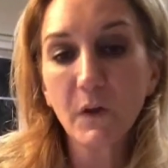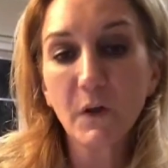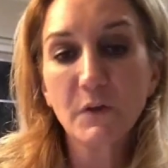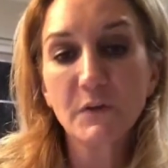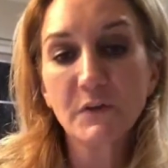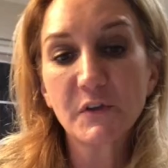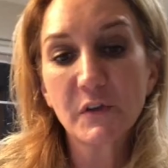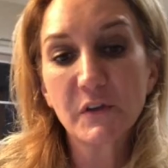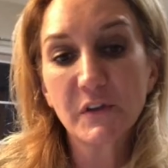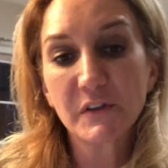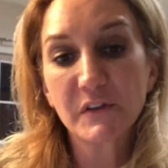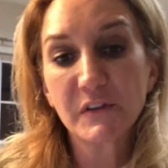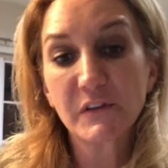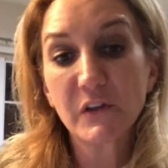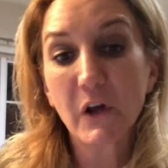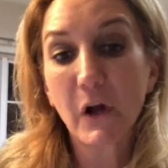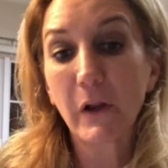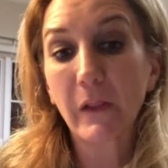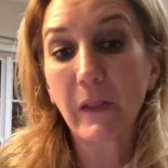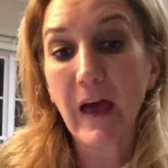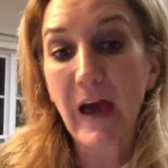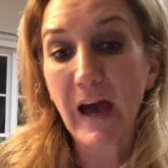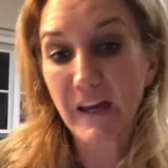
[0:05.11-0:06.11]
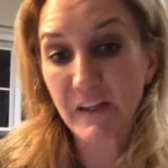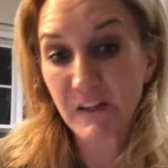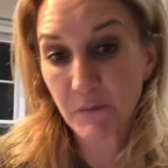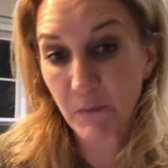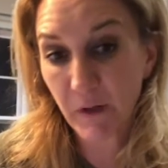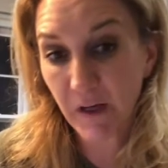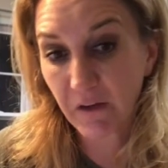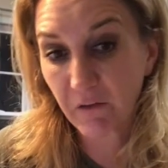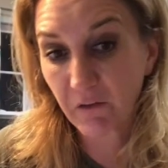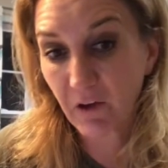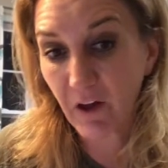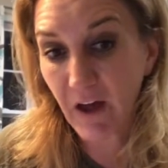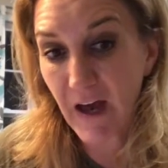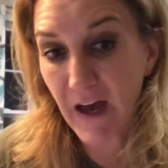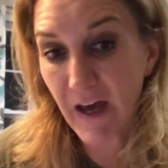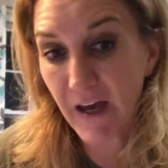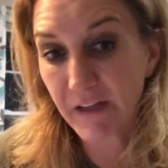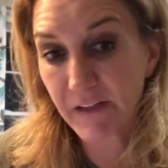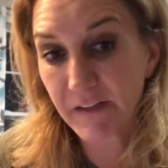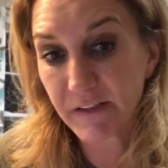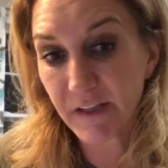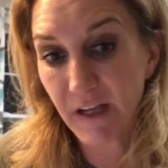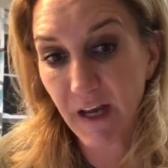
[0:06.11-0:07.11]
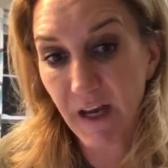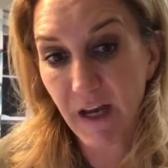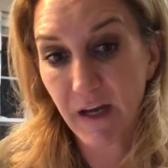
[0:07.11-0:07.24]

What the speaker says: So this is our last week of class,